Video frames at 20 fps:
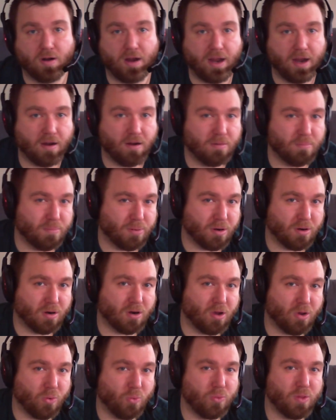Aaron Burr
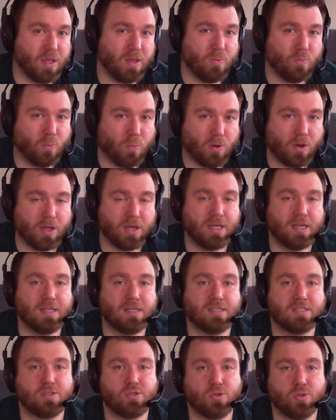only wanted
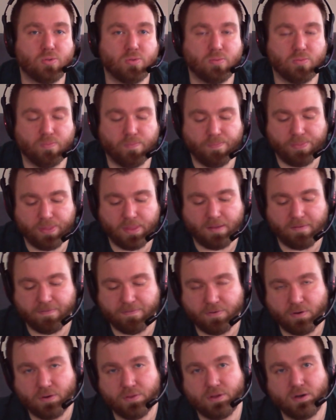to
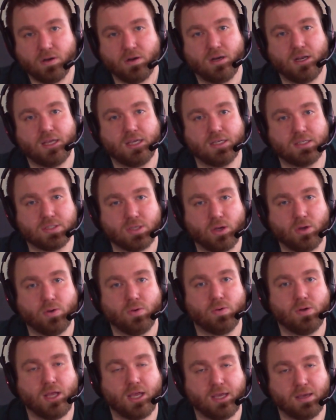further his
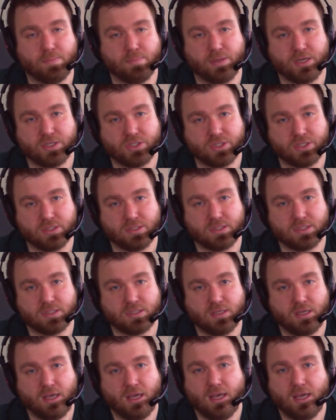own ambitions.